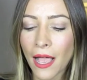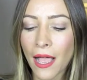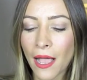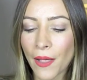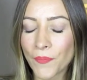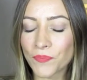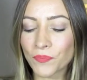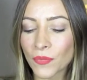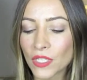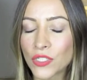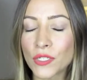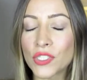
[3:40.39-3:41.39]
Um,
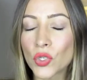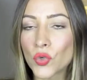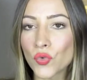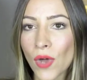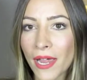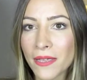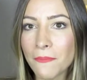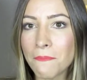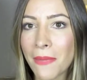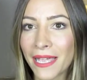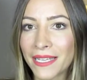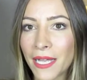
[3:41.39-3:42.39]
so it's a great
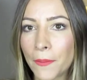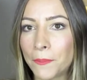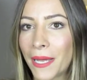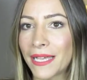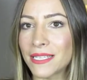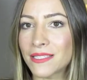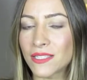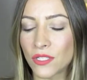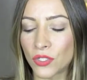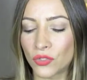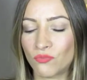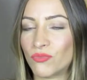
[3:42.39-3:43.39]
makeup base.